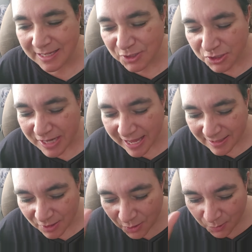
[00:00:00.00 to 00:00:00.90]

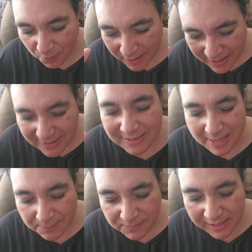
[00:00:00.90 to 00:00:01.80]
Internet, quit
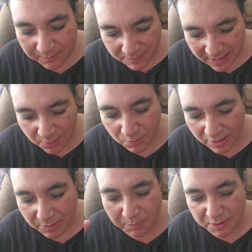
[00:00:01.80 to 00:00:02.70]
tempting me
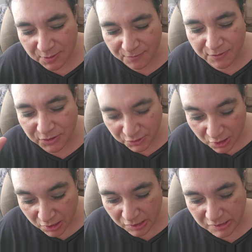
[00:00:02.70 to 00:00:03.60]
with beautiful
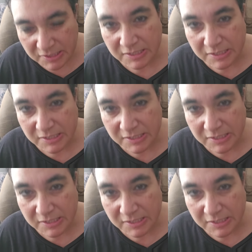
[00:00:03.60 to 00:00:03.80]
dolls.